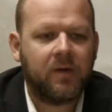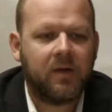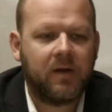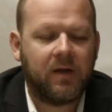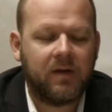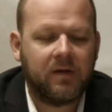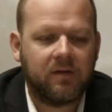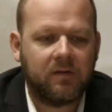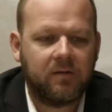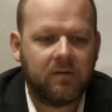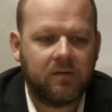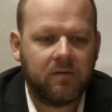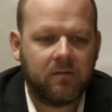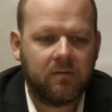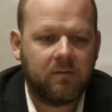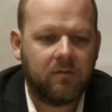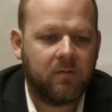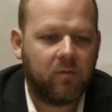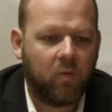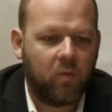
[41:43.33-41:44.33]
And
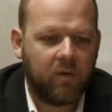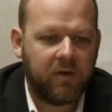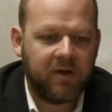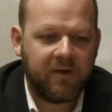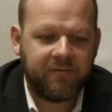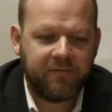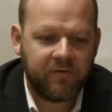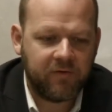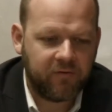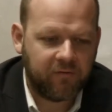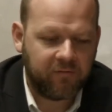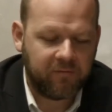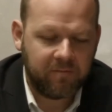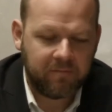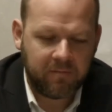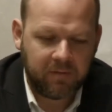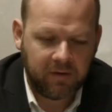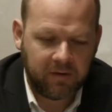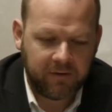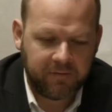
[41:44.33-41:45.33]
if
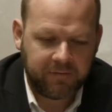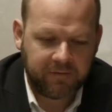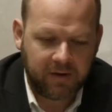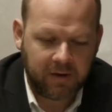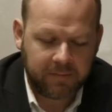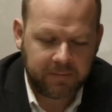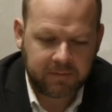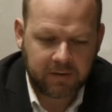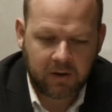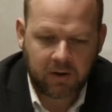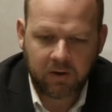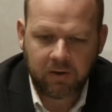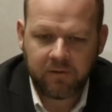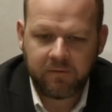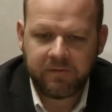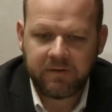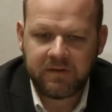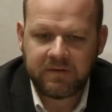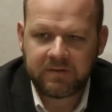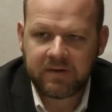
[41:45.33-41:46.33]
you've lived up to all
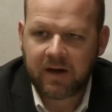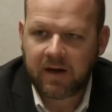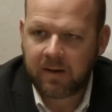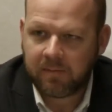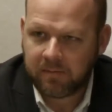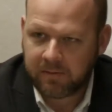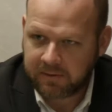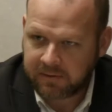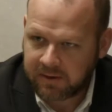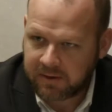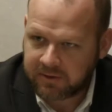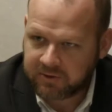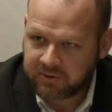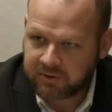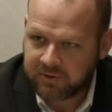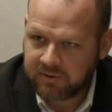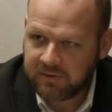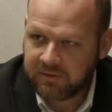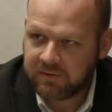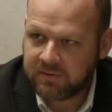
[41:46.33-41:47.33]
of these
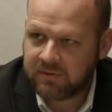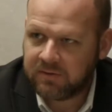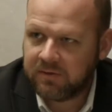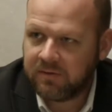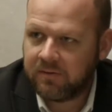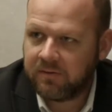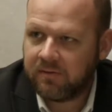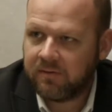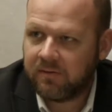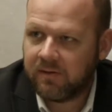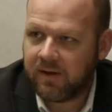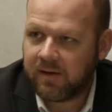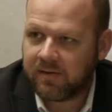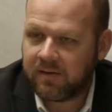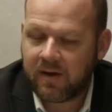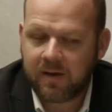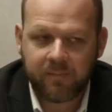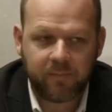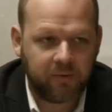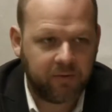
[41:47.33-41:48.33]
obligations, at
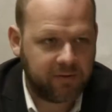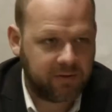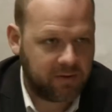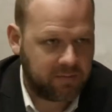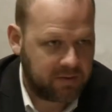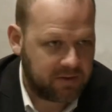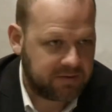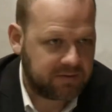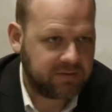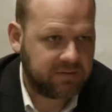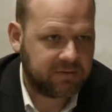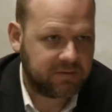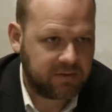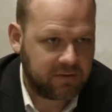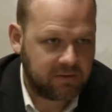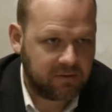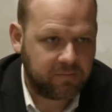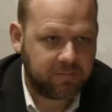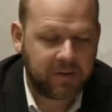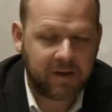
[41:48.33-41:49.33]
that point they basically say
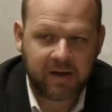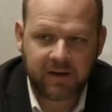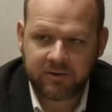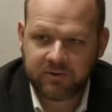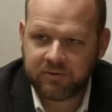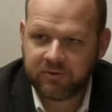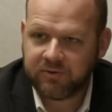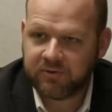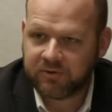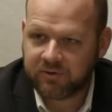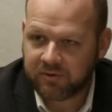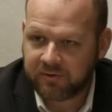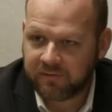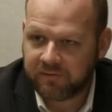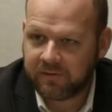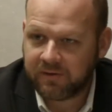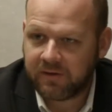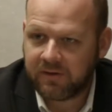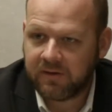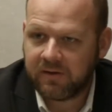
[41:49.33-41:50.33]
you passed your
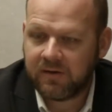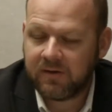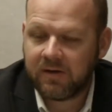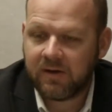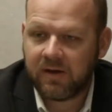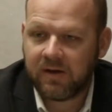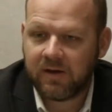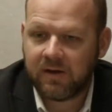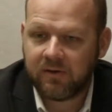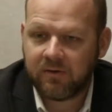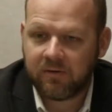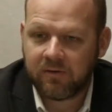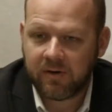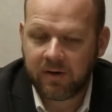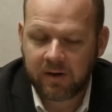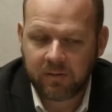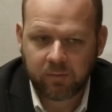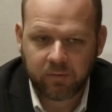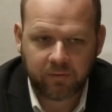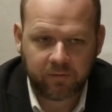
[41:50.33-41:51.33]
survey and you're
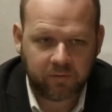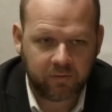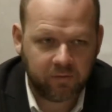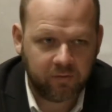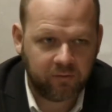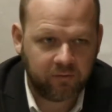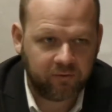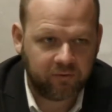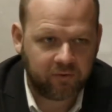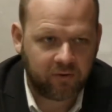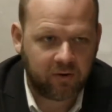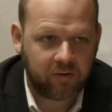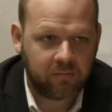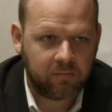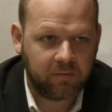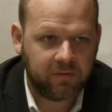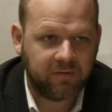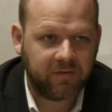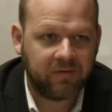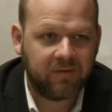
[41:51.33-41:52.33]
able to start
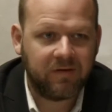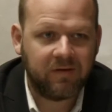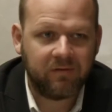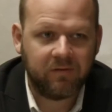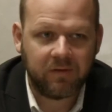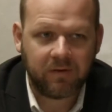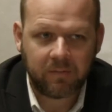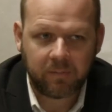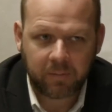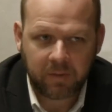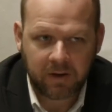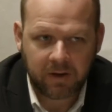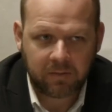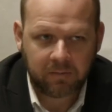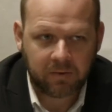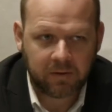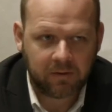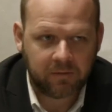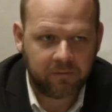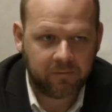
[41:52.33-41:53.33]
receiving
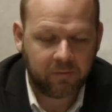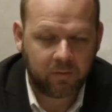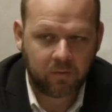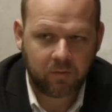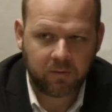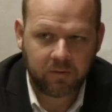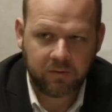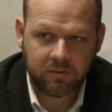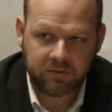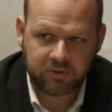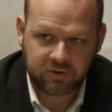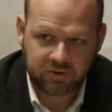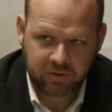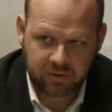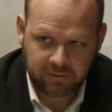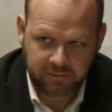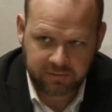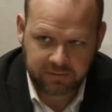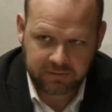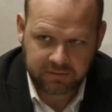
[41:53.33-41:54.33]
payment for
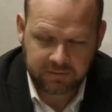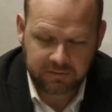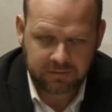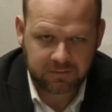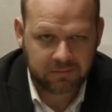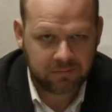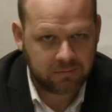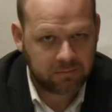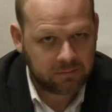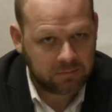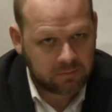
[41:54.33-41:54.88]
services,